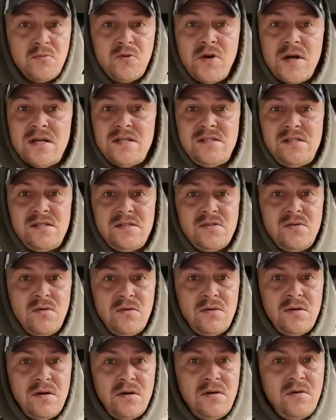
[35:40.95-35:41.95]
some craziness
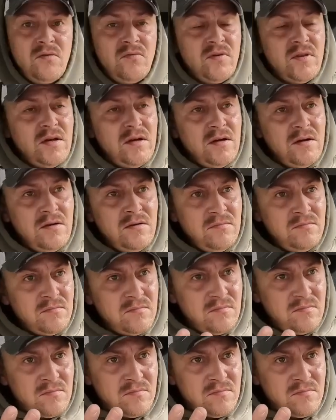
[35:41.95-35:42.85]
going on over there.